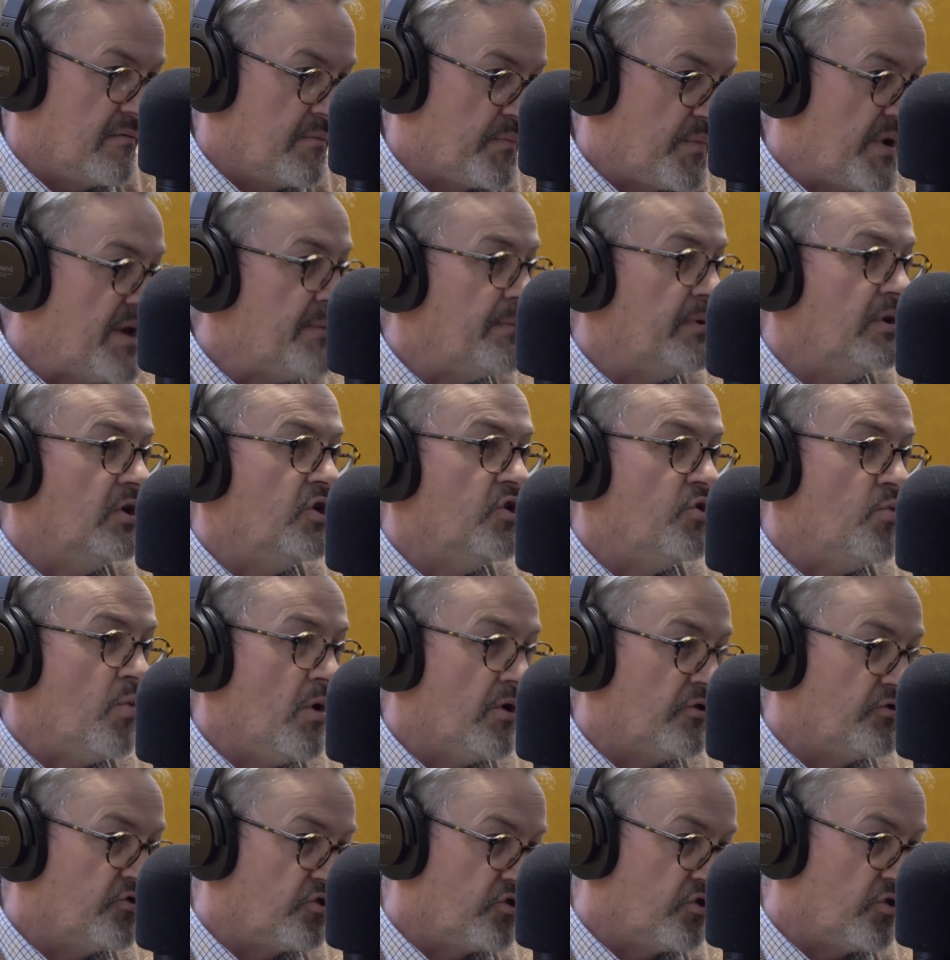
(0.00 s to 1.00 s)
People who
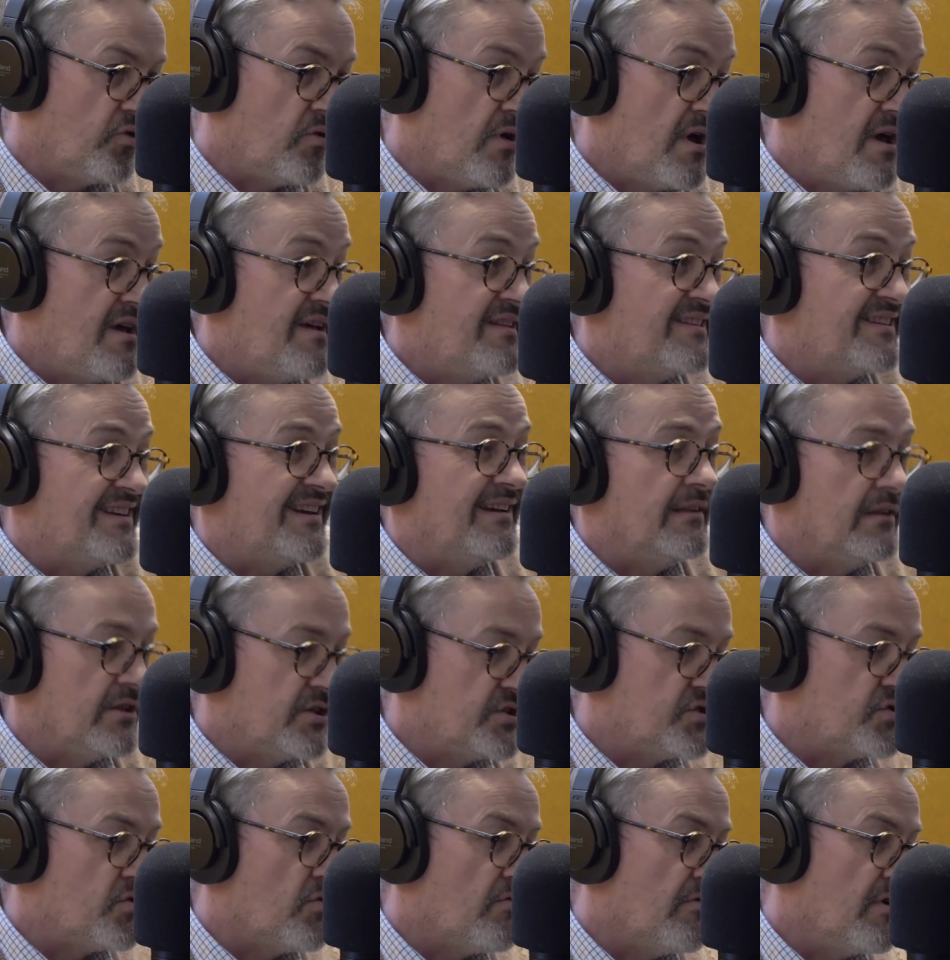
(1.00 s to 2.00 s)
want to tell the
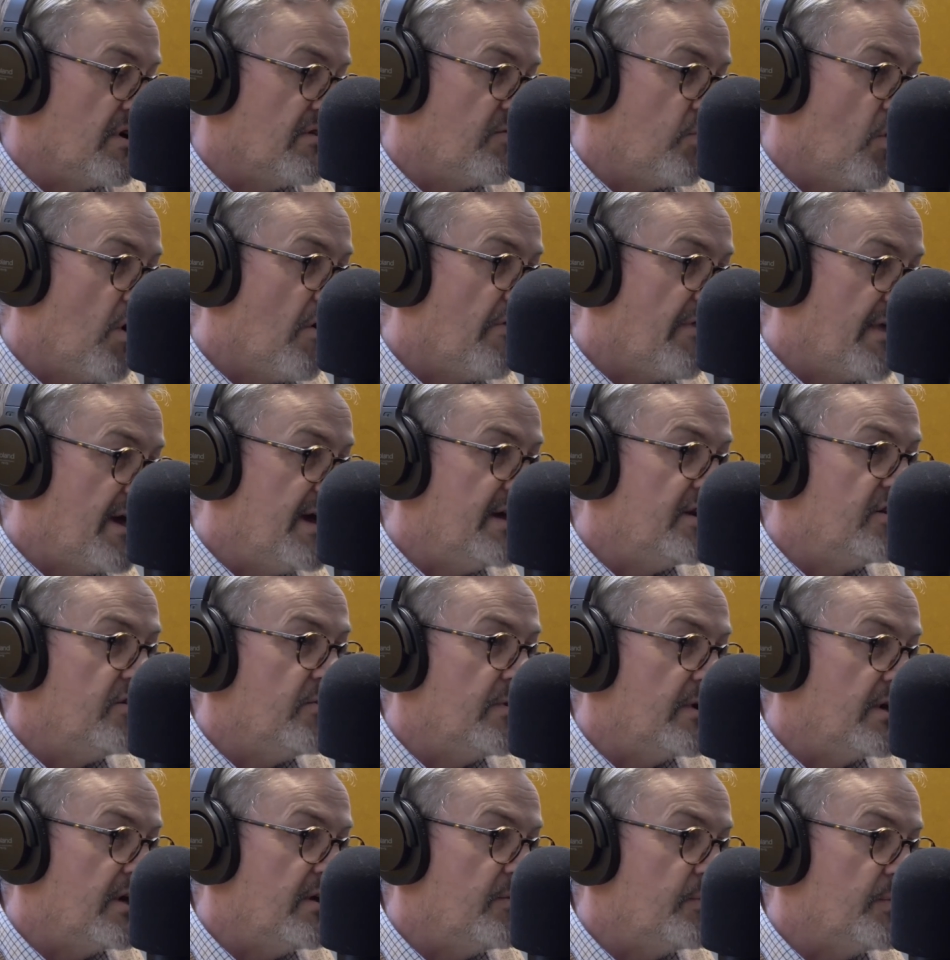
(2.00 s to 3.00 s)
story of what they're
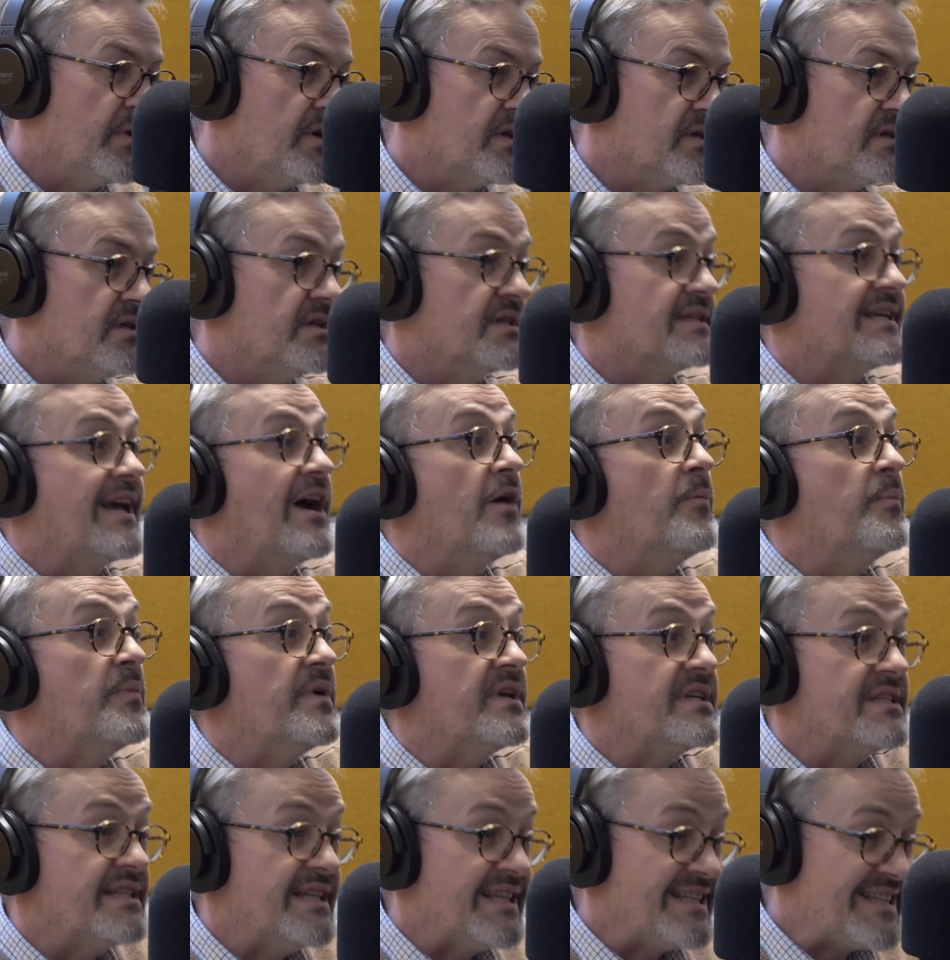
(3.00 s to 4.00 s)
doing in business, how
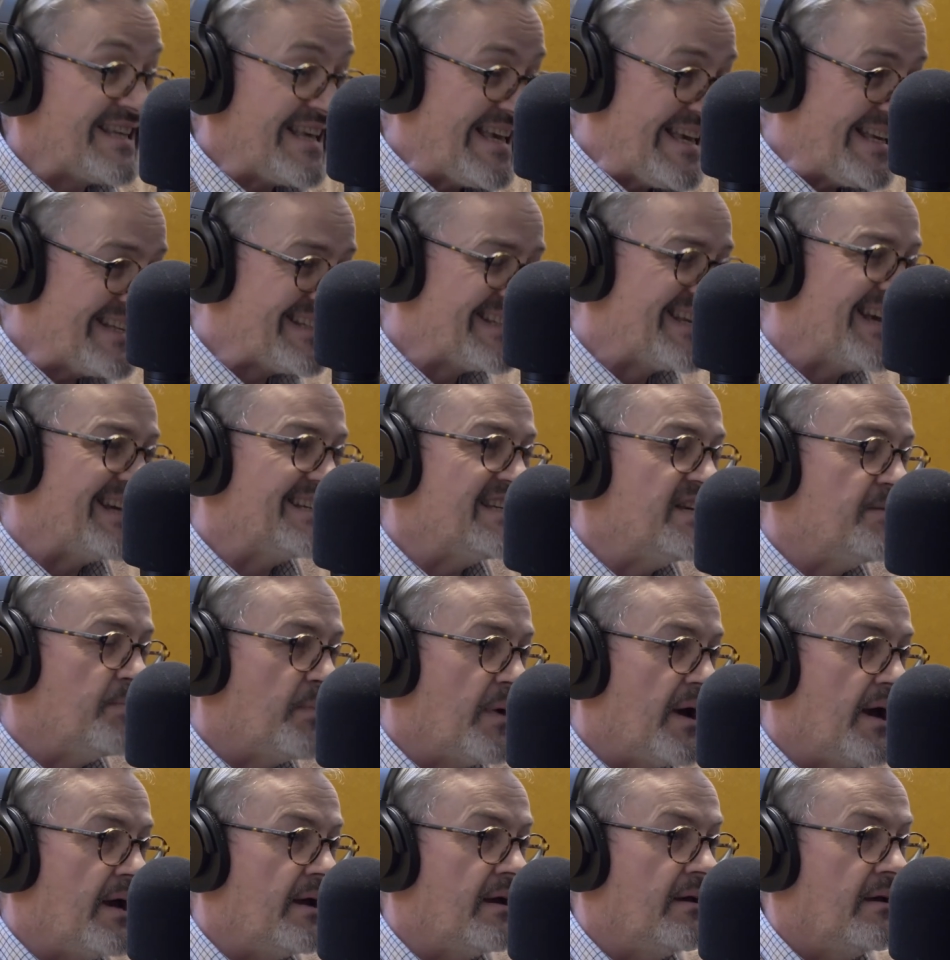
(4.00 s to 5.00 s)
business is getting
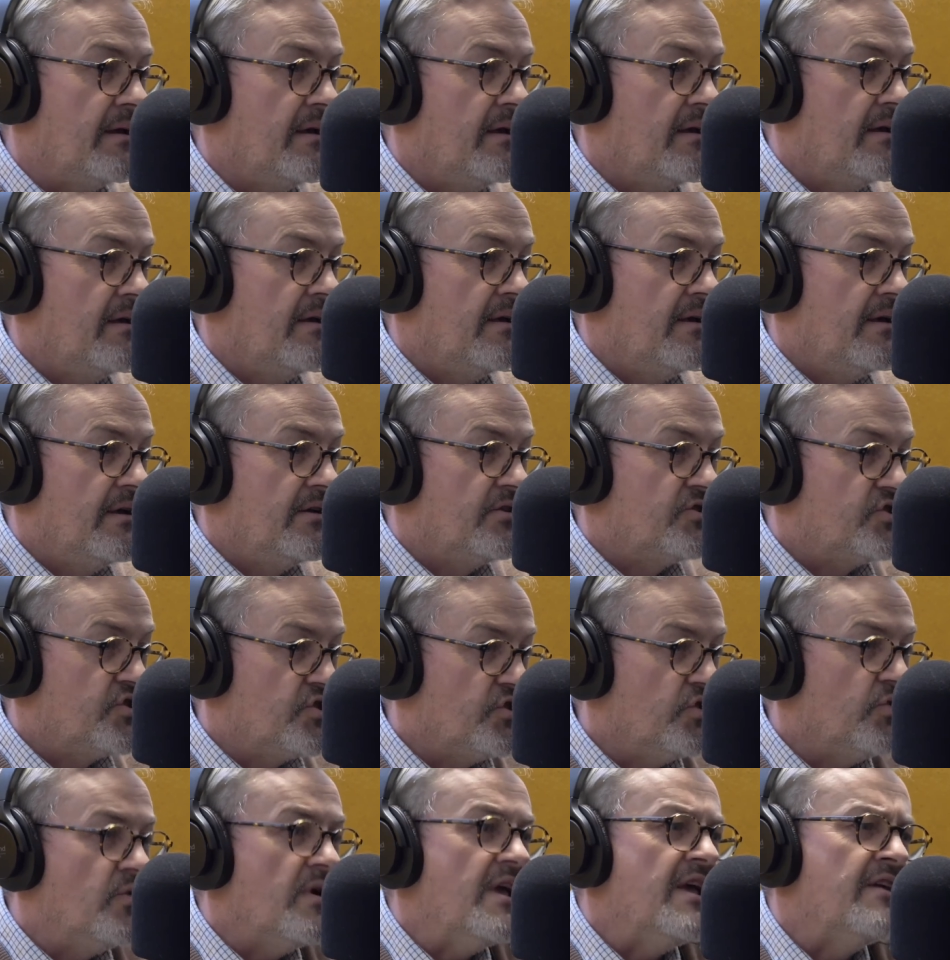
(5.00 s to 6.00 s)
back
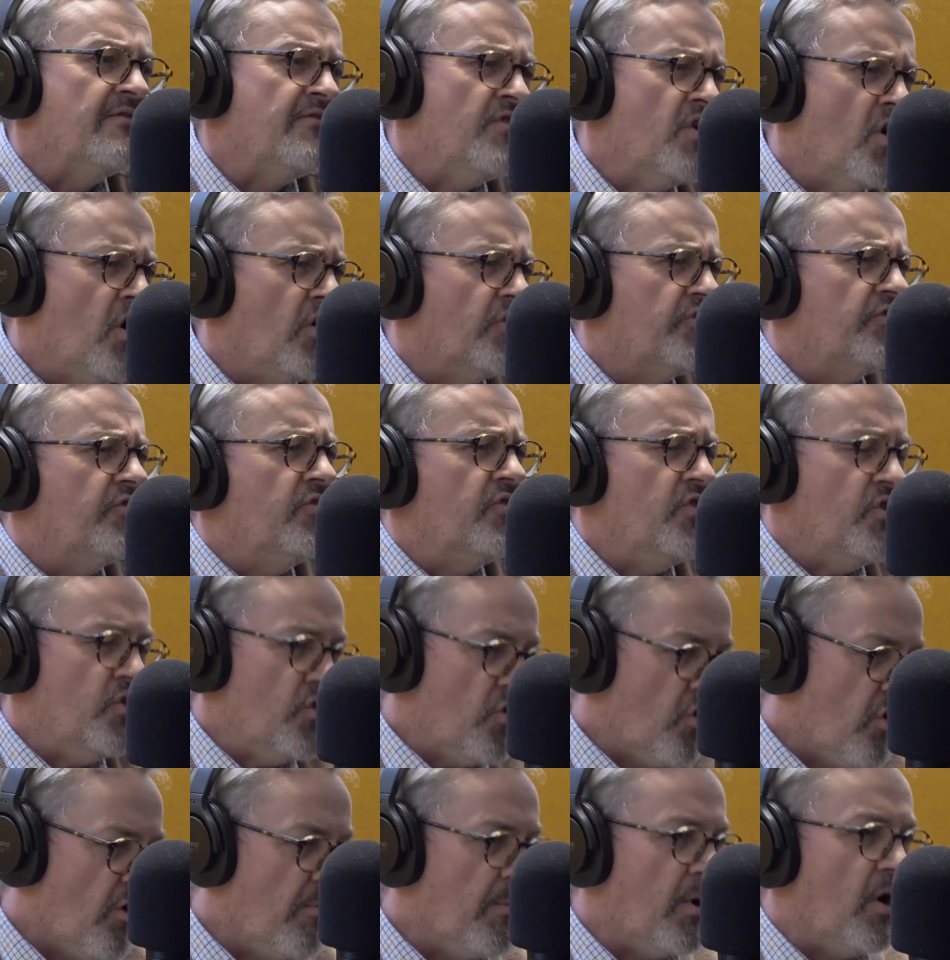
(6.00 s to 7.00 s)
to, if not
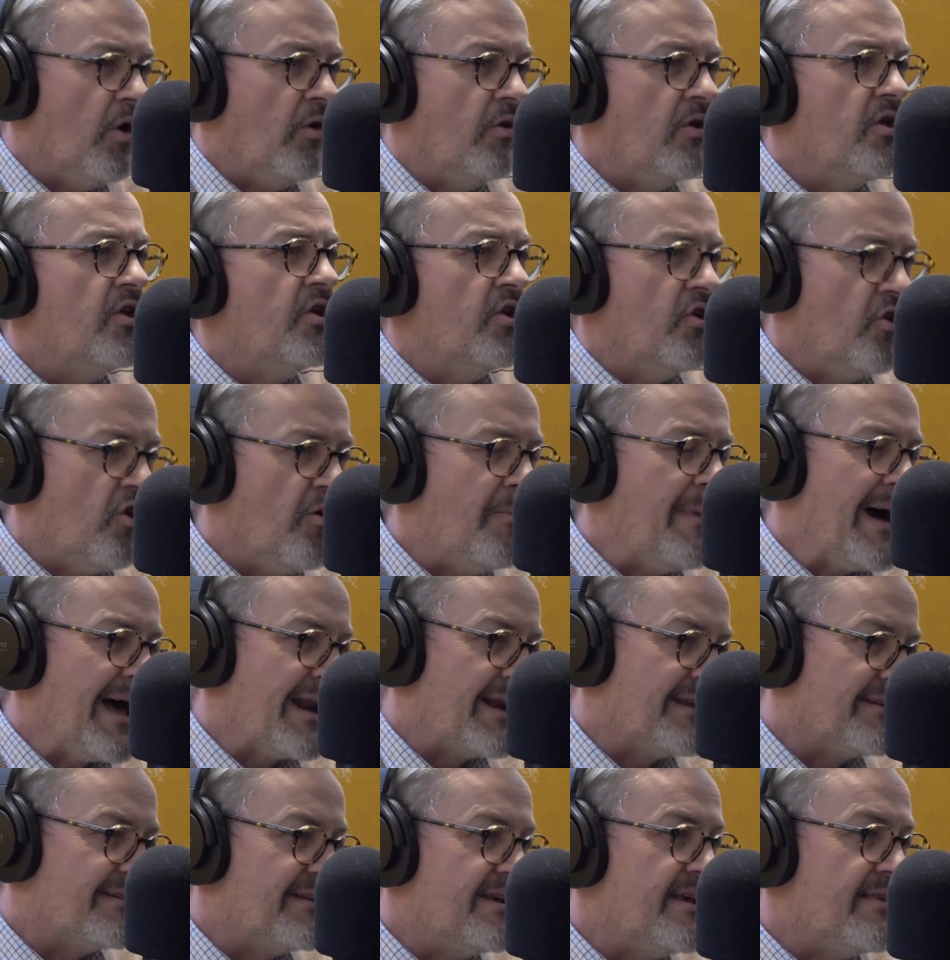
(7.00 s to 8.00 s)

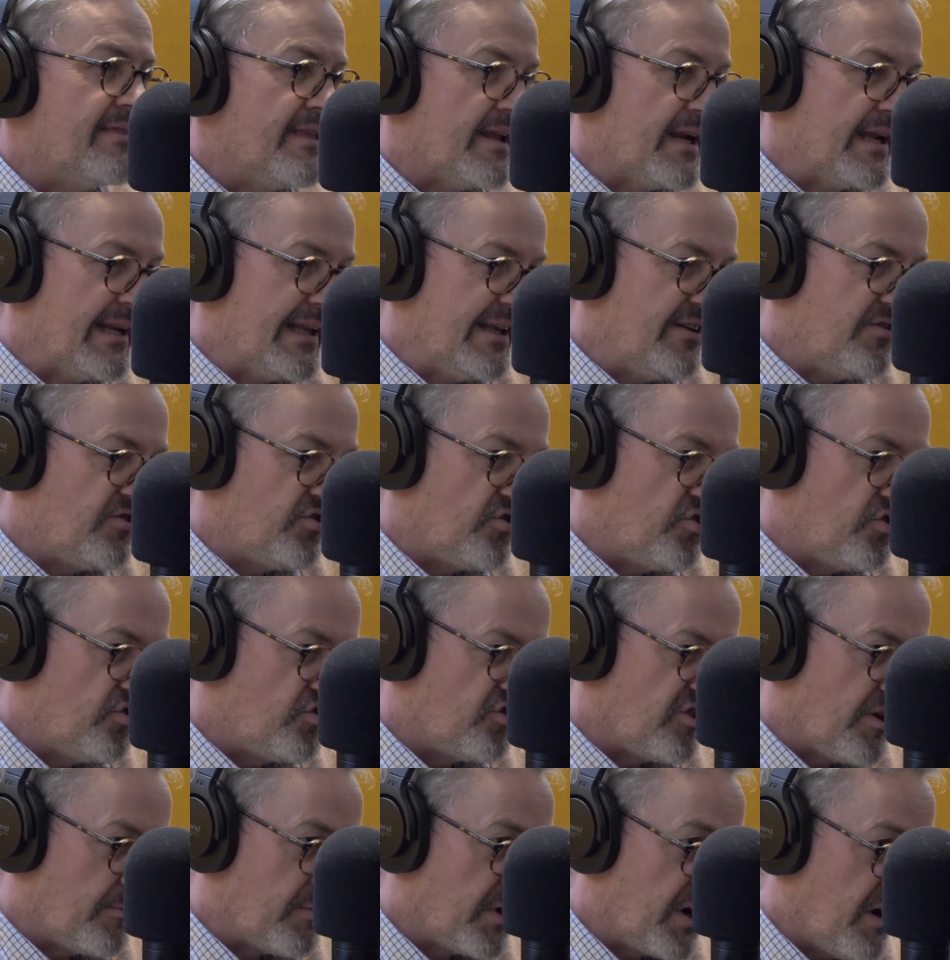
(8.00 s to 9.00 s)
normality, then at least
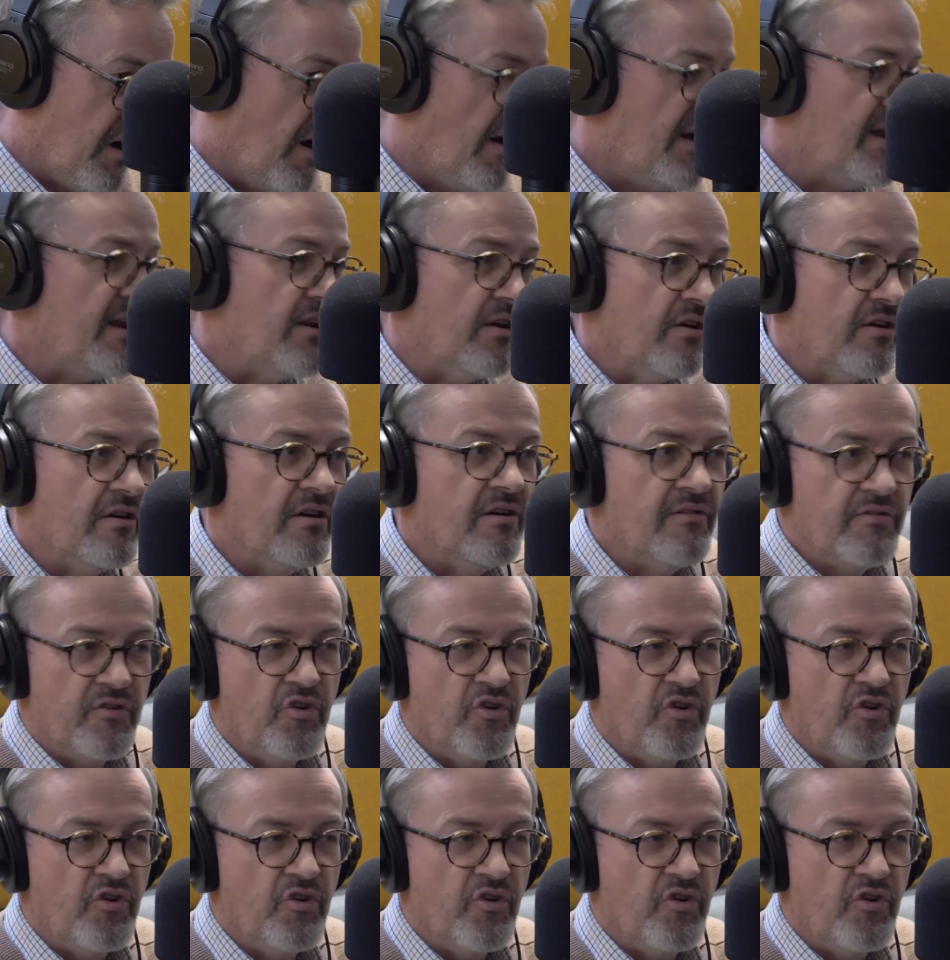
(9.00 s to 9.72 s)
some kind of